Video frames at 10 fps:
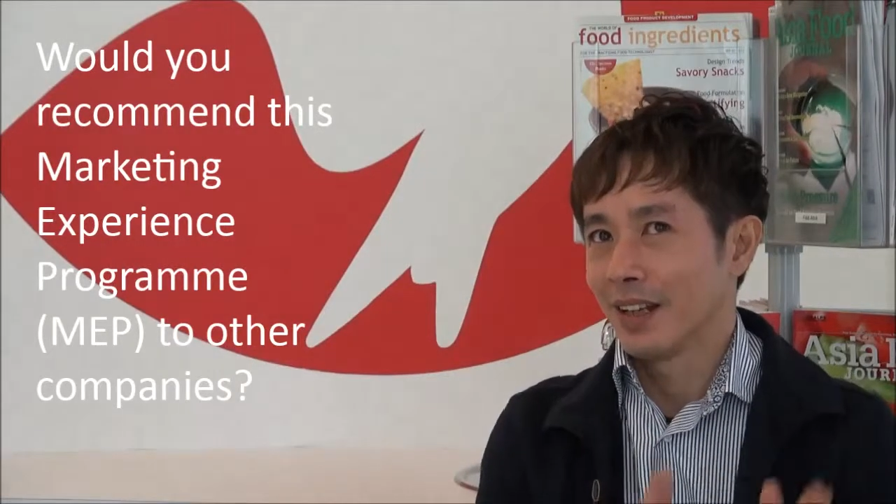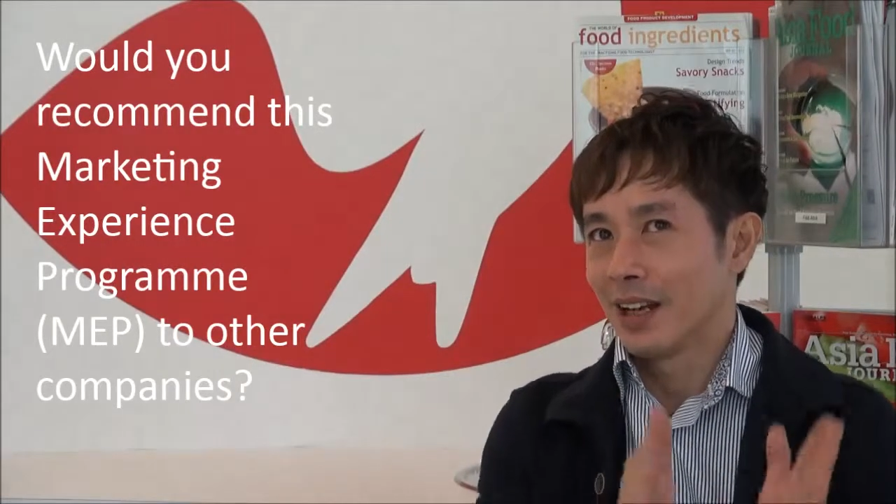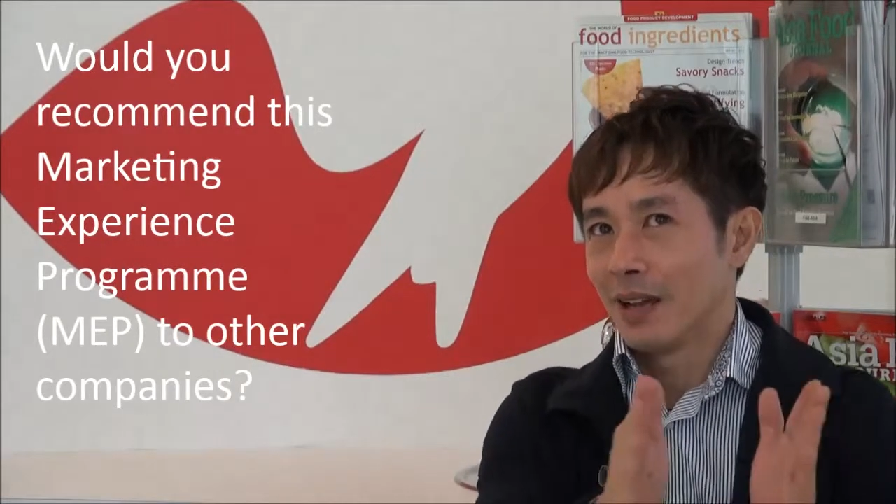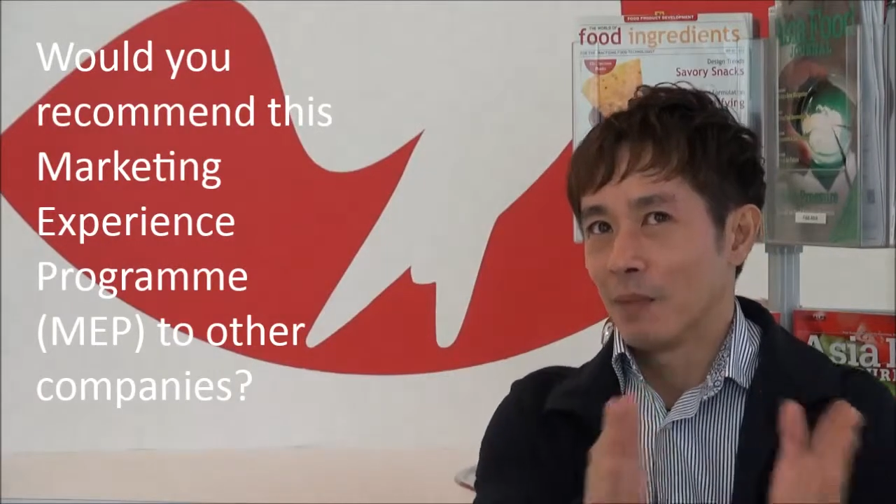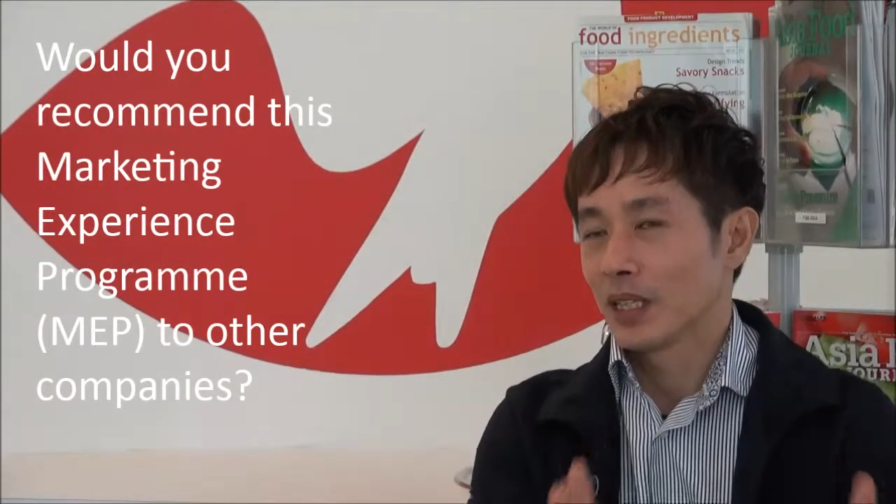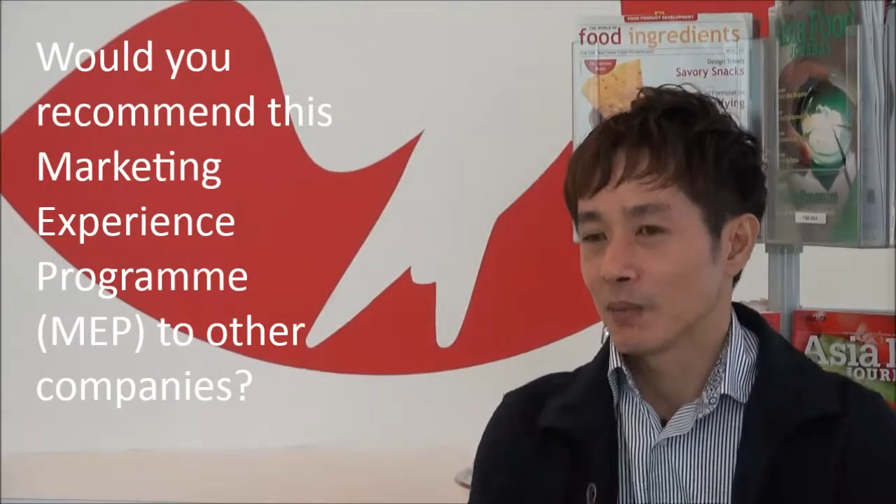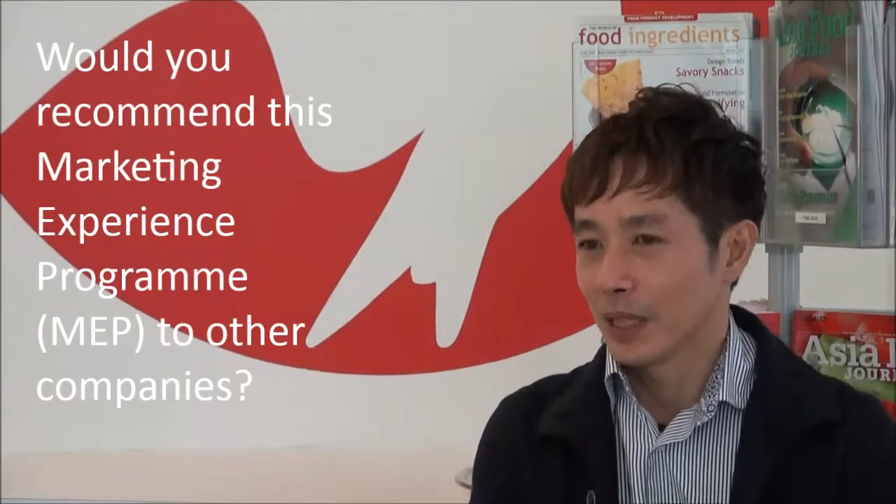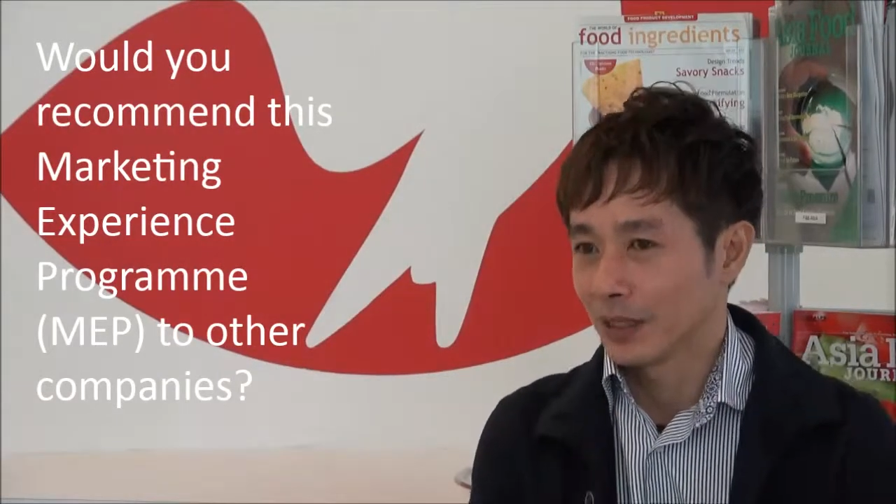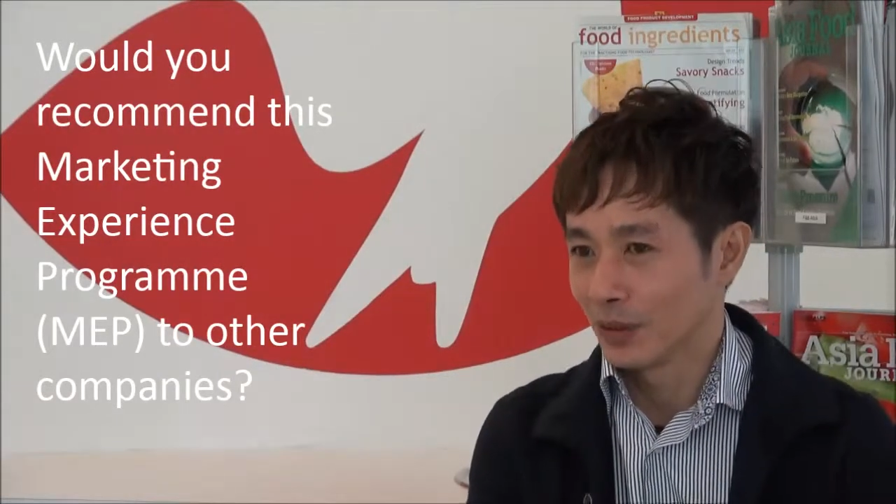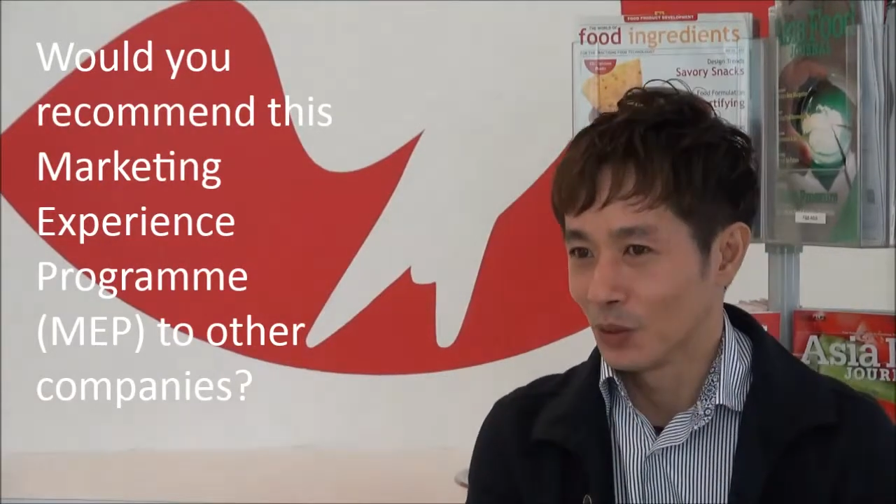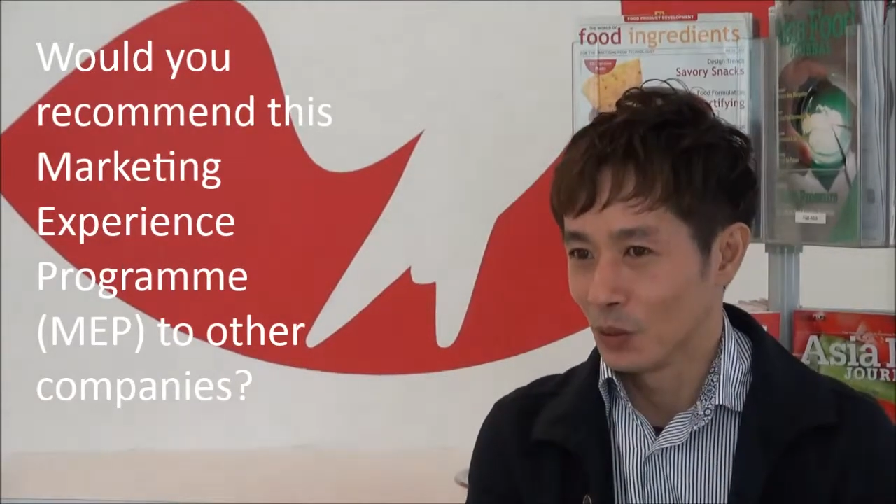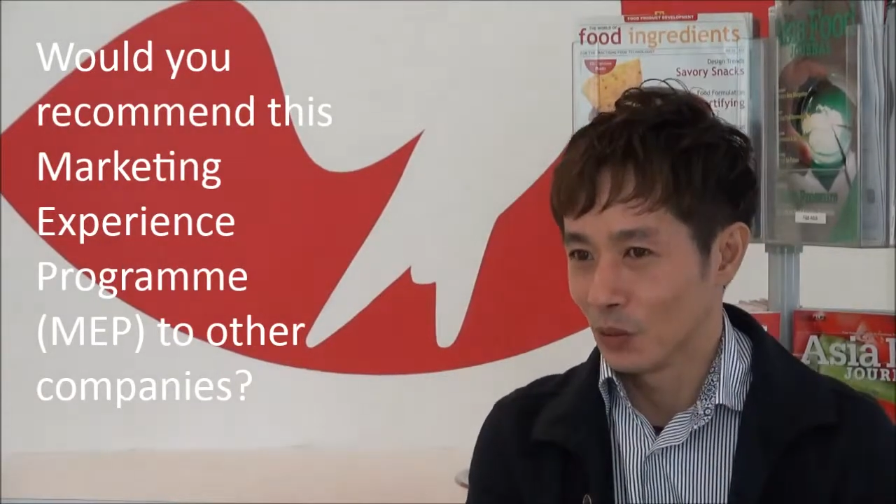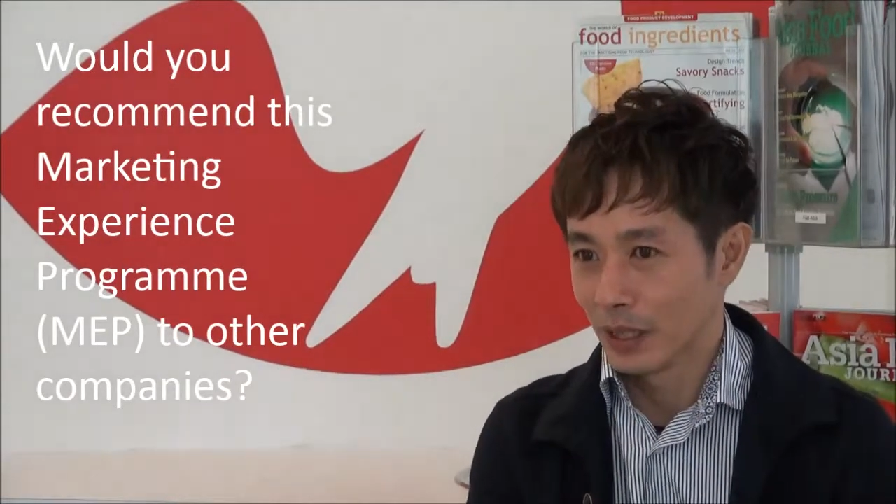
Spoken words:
that I'm expected to do.